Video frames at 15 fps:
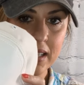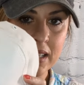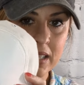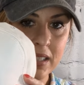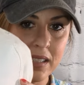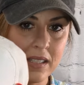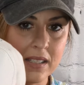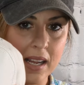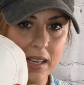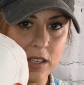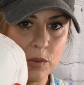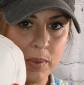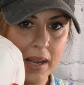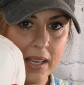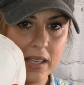It is
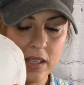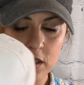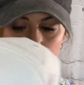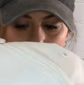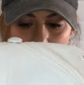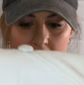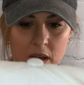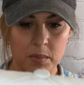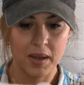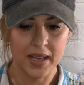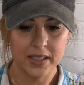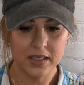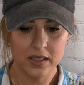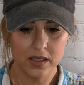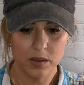signed by him. I
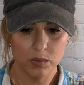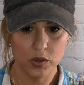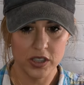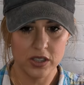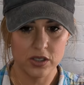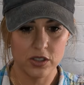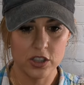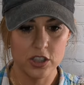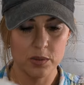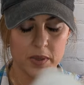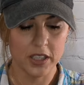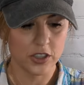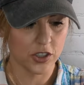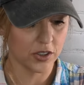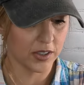did some research to
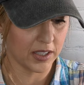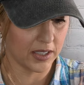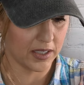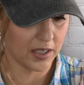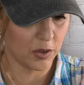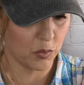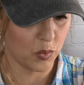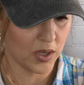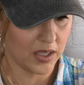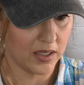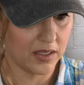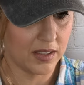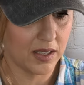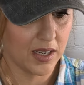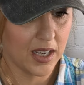make sure that it
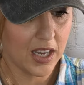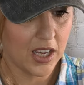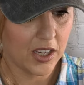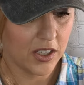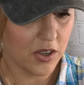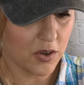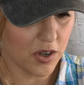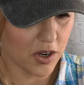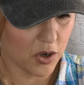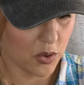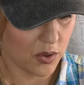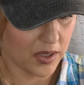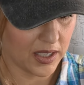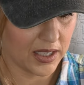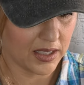was,
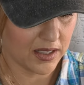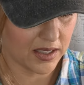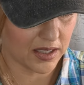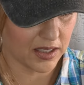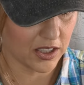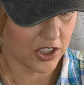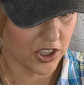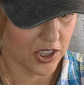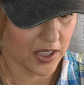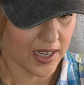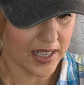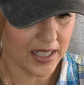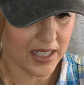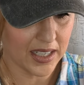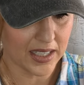his signature,
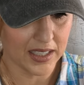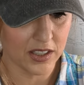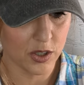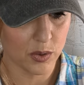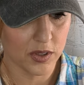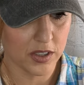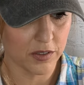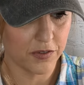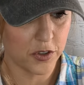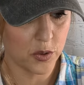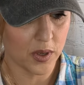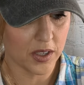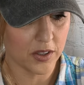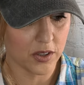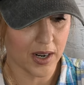and it is. There was a few
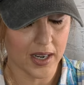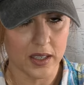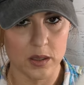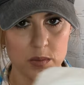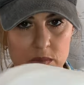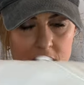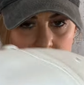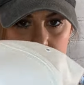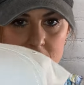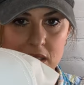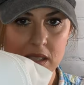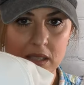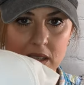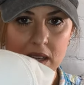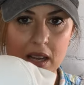other items
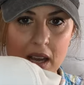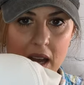listed.